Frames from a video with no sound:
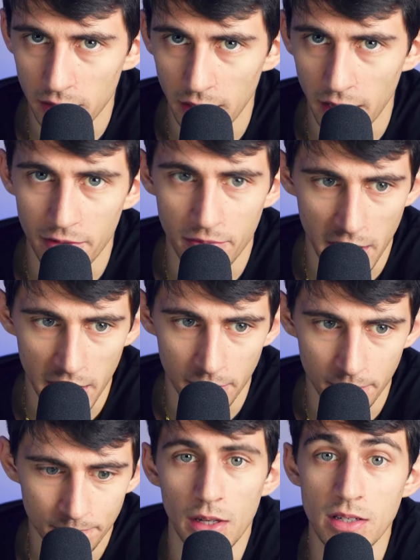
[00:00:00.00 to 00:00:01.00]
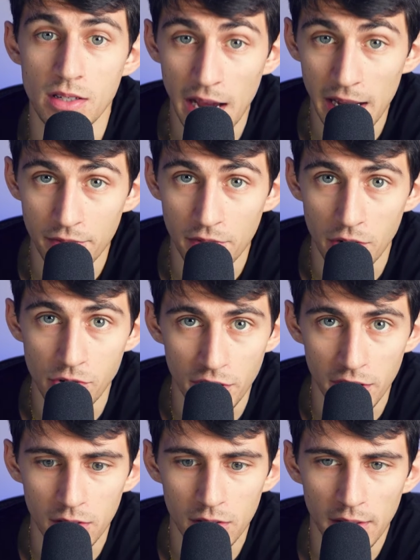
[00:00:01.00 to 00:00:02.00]
that I've made inside of
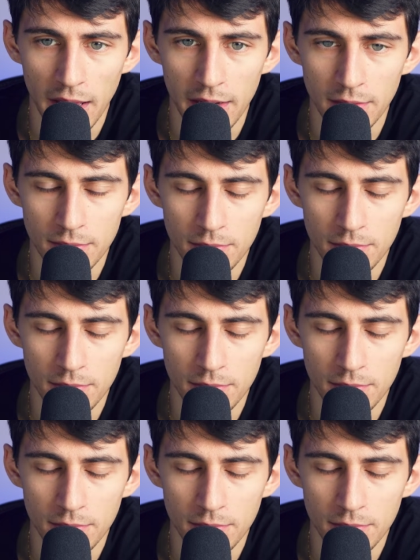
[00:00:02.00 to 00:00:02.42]
Notion that